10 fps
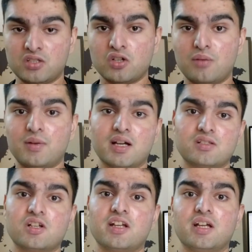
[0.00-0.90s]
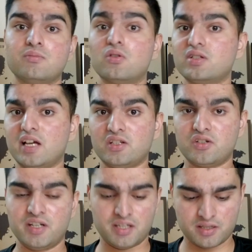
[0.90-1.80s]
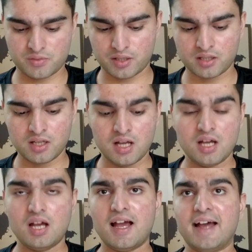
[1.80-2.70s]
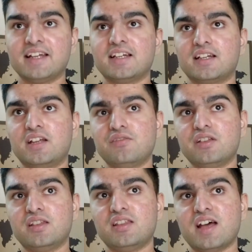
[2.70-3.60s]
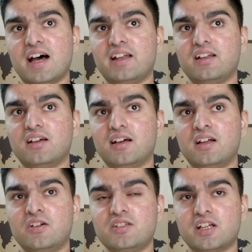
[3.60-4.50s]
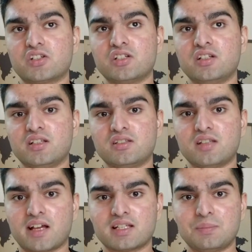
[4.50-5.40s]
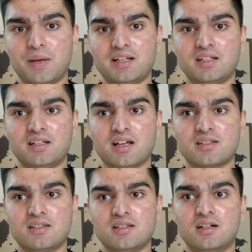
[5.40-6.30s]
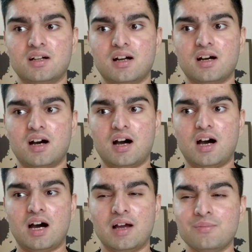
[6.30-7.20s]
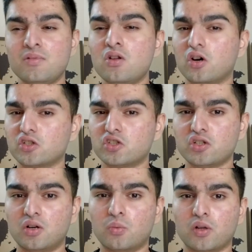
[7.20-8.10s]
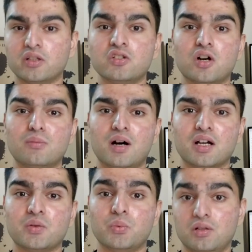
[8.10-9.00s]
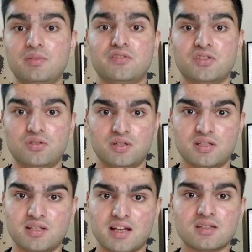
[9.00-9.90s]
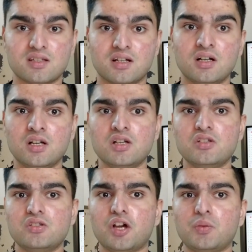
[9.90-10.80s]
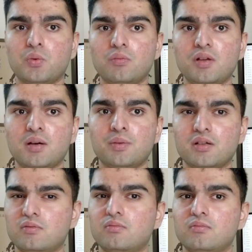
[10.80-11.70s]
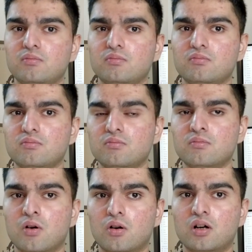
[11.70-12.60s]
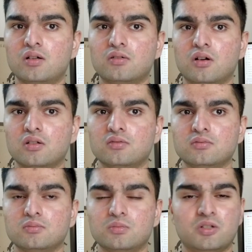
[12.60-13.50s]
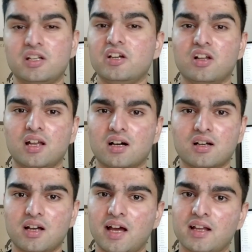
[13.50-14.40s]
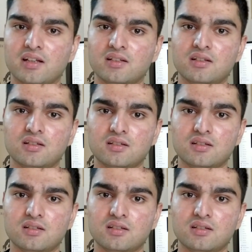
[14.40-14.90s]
job market's going to get more saturated as well. And given that a recession is expected next year, I'm not sure what the job market will be for students next year. So it would be a bit more on really your luck, and